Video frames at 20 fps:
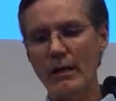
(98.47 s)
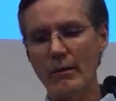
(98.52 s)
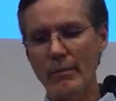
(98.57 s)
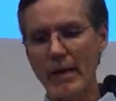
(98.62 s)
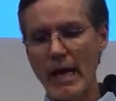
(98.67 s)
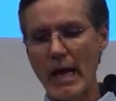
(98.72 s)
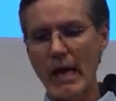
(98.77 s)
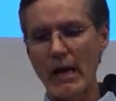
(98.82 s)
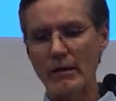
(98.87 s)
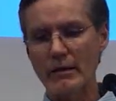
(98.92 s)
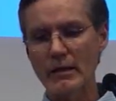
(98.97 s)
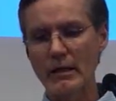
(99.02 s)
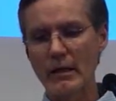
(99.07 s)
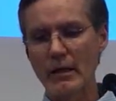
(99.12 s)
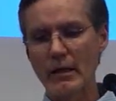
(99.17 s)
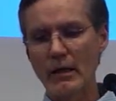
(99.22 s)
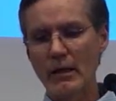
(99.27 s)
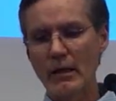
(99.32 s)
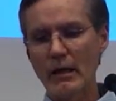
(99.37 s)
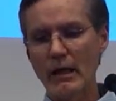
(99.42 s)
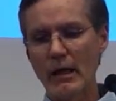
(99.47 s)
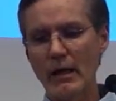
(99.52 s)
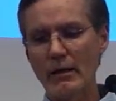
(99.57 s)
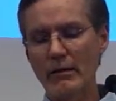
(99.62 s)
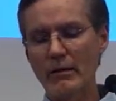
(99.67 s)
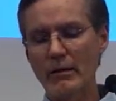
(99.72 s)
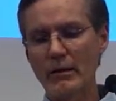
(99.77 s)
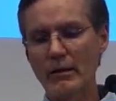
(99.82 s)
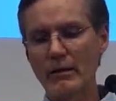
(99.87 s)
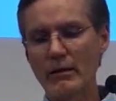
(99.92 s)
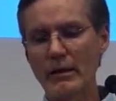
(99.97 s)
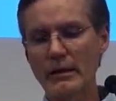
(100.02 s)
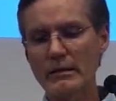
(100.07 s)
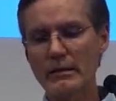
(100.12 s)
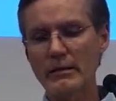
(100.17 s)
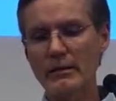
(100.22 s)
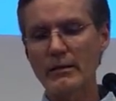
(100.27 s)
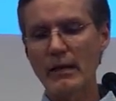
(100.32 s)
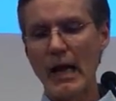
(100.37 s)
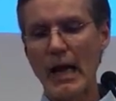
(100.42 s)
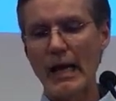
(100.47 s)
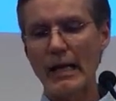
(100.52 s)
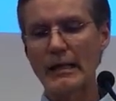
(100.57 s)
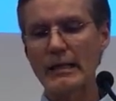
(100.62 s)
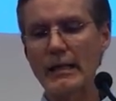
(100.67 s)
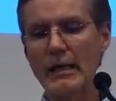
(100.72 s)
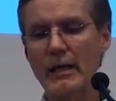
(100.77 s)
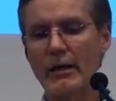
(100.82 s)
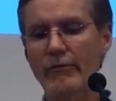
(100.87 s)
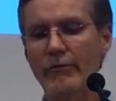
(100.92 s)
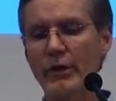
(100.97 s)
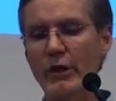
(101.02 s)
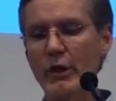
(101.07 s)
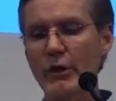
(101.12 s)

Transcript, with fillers: about uh, this idea of